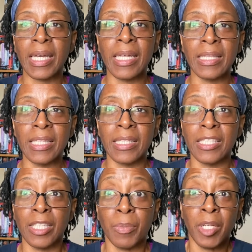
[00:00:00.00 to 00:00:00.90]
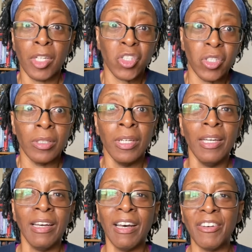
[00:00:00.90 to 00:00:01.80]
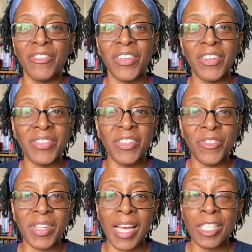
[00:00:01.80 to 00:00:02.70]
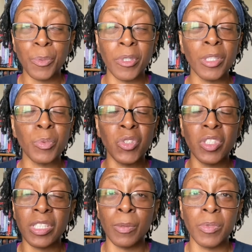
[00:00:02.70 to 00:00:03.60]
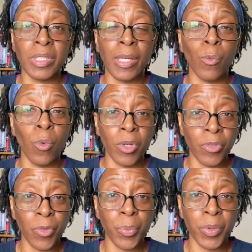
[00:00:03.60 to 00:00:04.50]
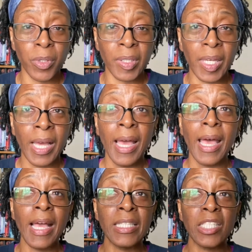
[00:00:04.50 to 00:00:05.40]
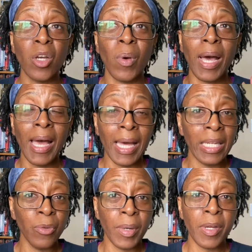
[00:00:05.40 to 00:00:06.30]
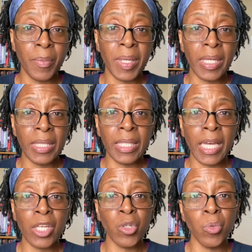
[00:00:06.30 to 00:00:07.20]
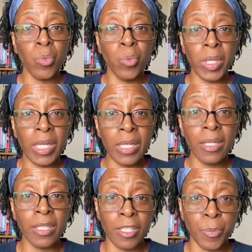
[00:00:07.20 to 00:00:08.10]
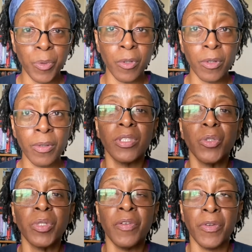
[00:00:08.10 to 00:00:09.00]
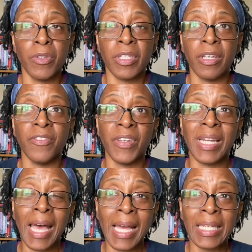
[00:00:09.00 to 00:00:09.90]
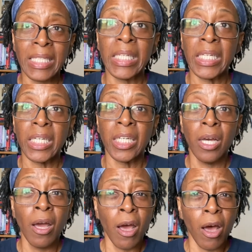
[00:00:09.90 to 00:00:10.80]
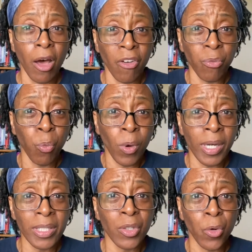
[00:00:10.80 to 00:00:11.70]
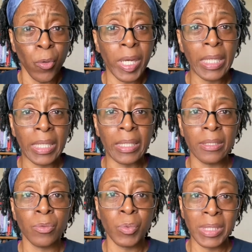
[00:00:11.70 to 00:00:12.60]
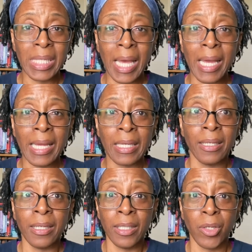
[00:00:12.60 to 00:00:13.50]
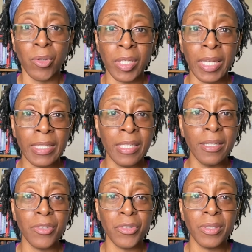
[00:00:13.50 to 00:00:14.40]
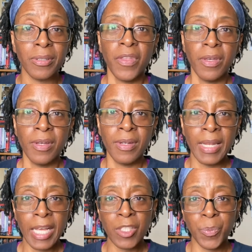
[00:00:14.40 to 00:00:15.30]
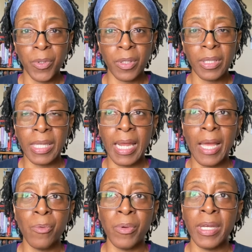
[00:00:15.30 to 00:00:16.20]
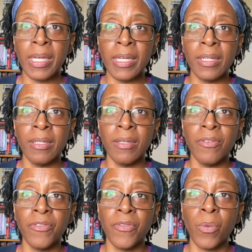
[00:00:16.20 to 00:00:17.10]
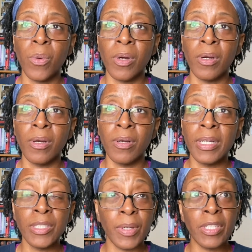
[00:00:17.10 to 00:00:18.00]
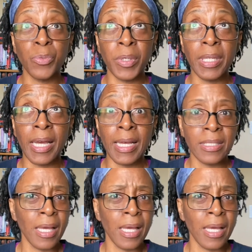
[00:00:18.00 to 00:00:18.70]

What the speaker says: and the subduction of different icebergs. It was a wonderful book. And so I highly recommend that you read this book to give yourself an idea of what Greenland was like in the early 1900s. The next book that I read and so I just realized